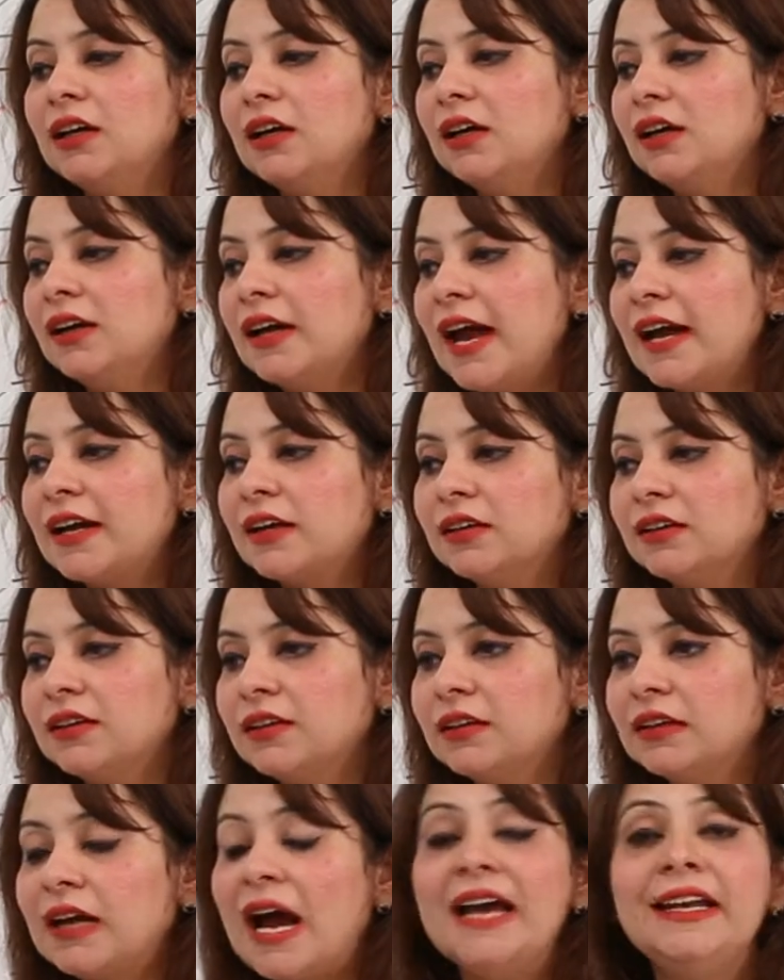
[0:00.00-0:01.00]

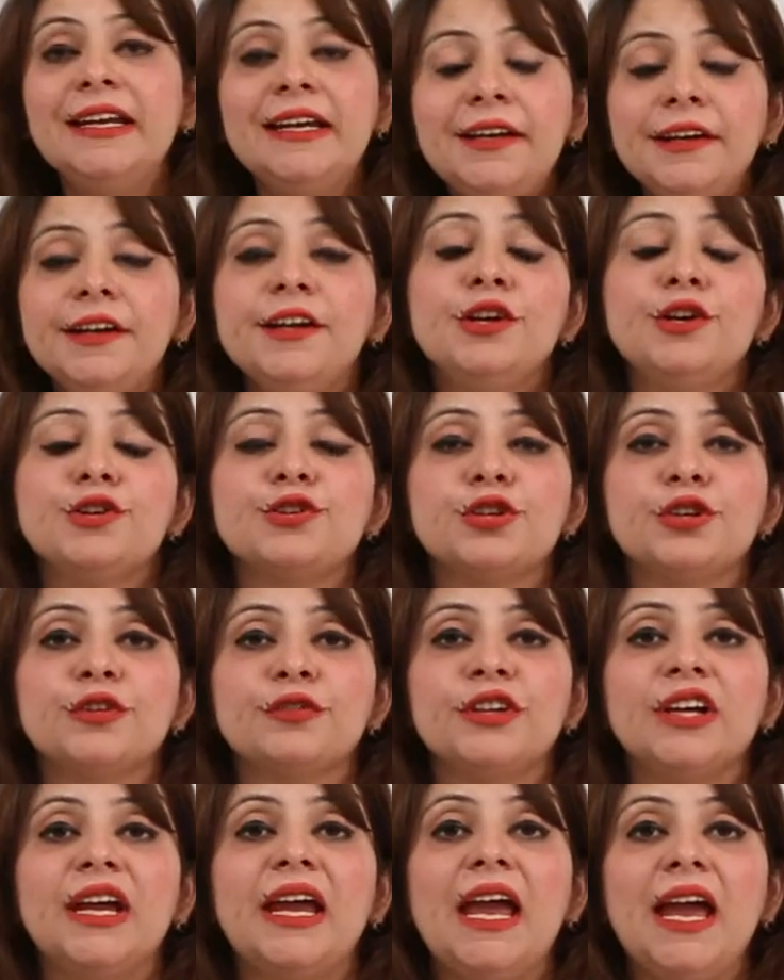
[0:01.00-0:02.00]
uh, kinetic energy
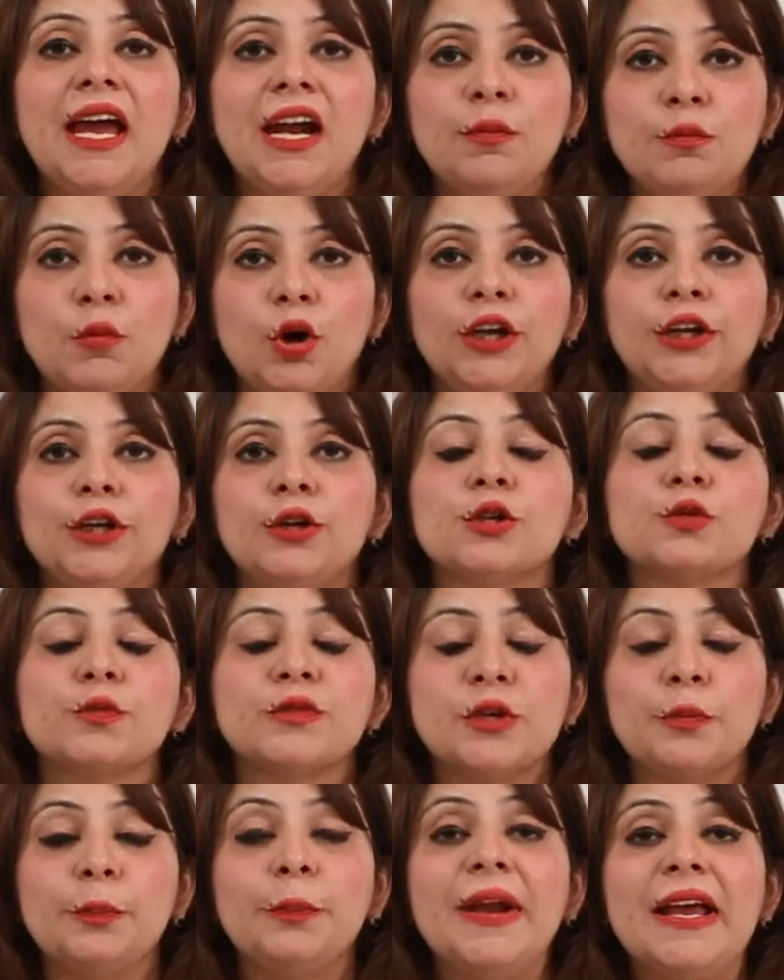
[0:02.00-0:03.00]
of the air molecules
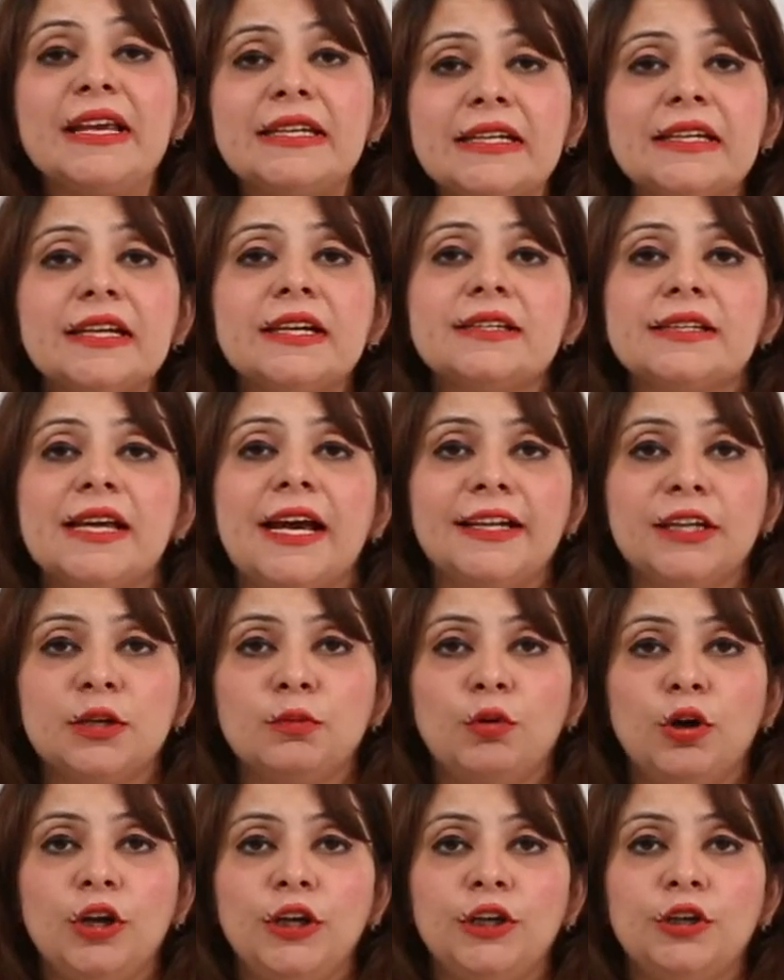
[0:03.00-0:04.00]
which are present inside the
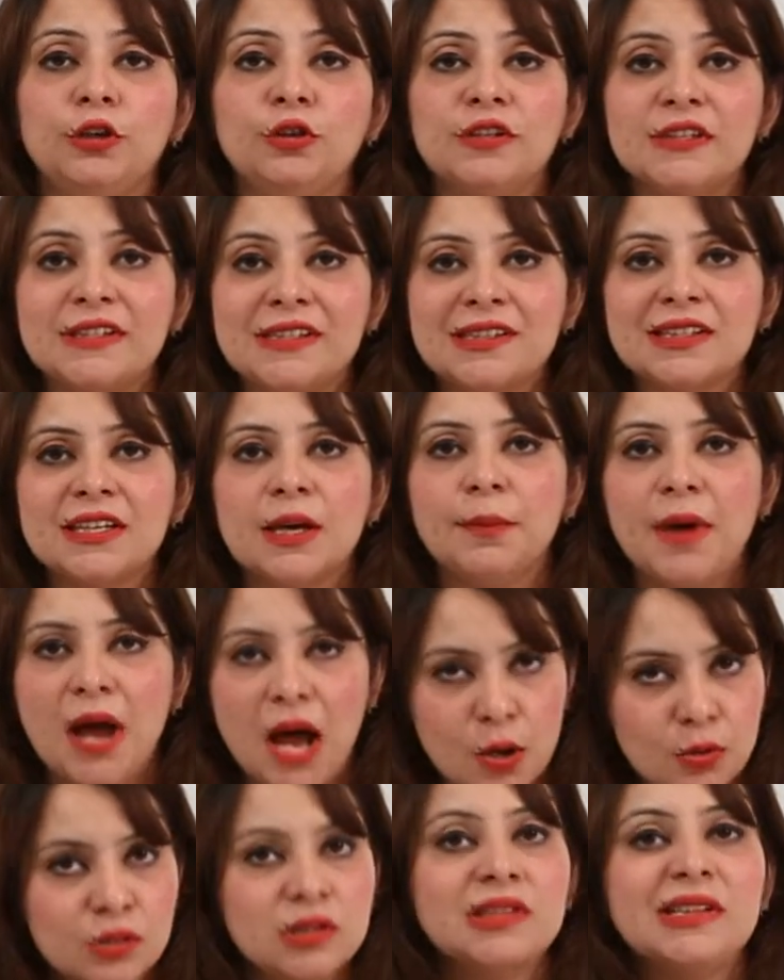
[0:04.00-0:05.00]
molecules
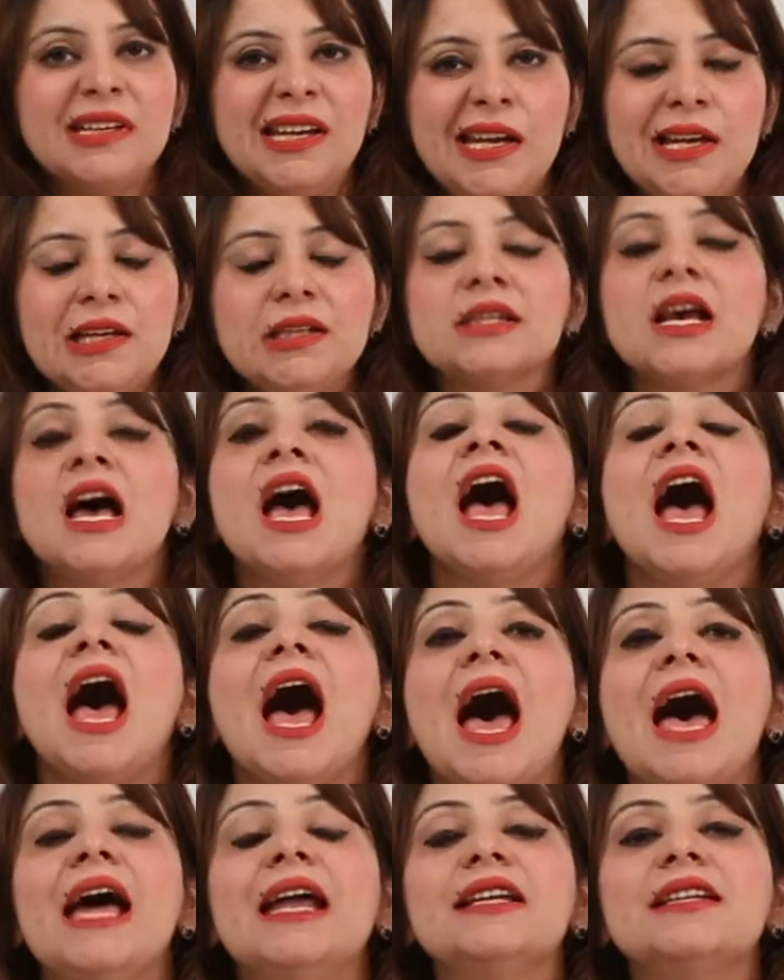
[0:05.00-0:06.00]
somehow cease
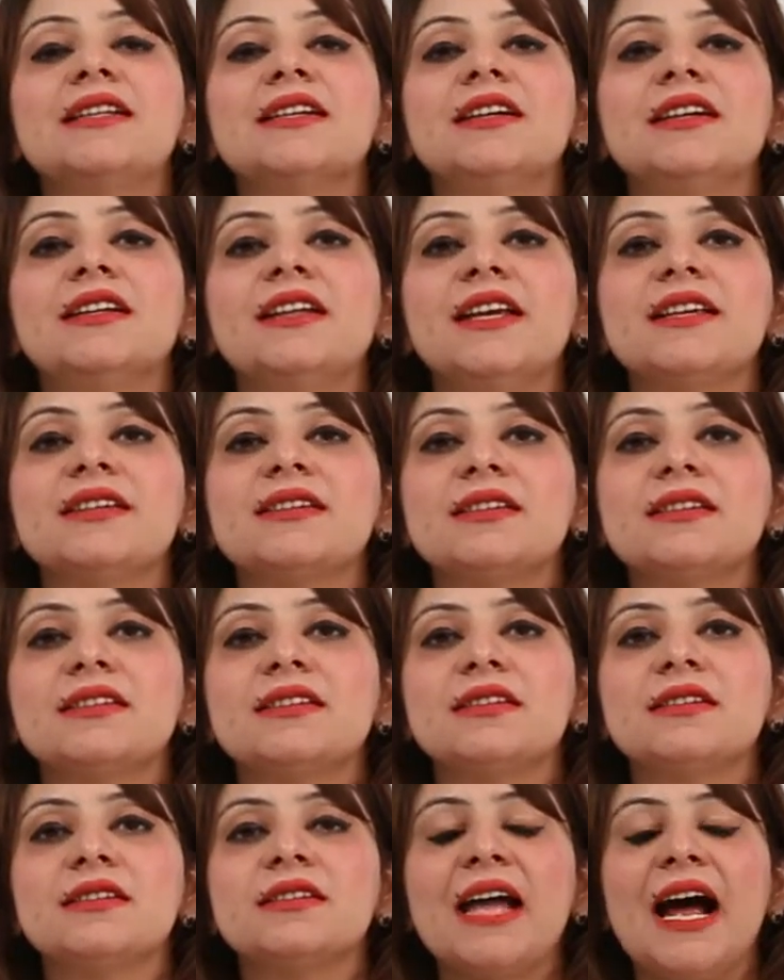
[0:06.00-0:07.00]
and uh, they
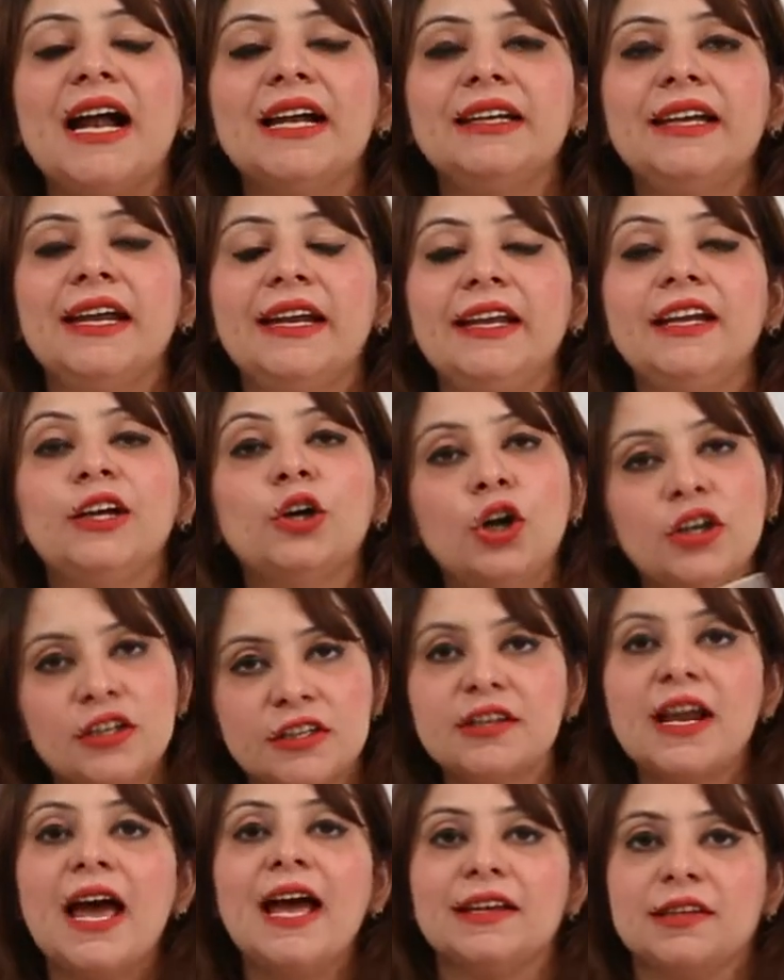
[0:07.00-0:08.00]
start getting
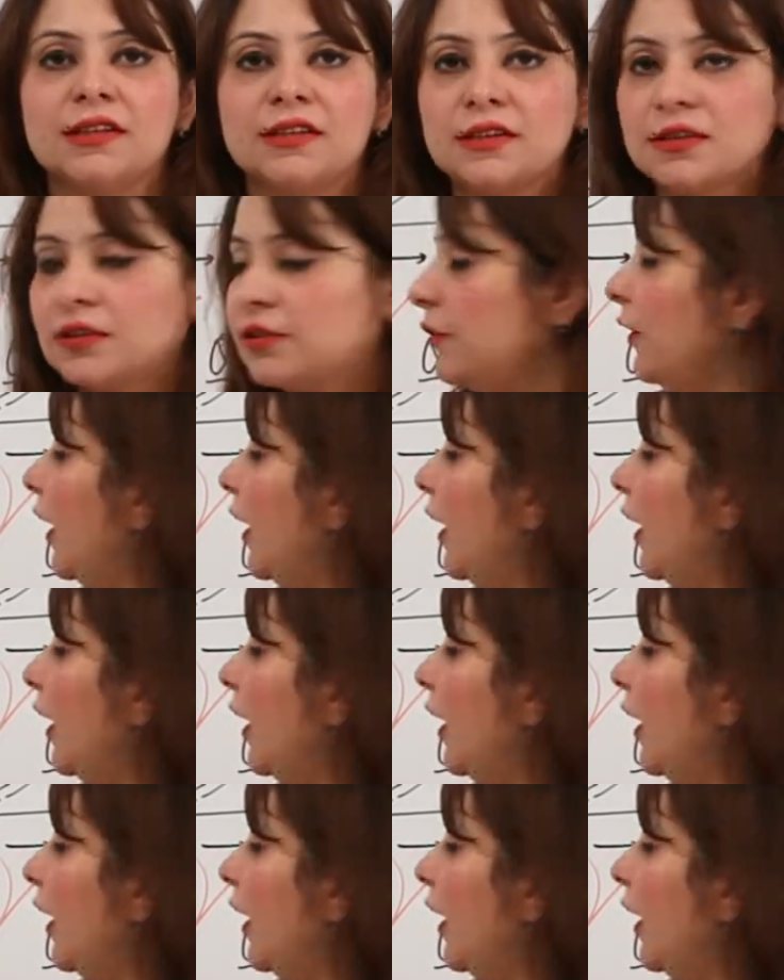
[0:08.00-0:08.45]
contract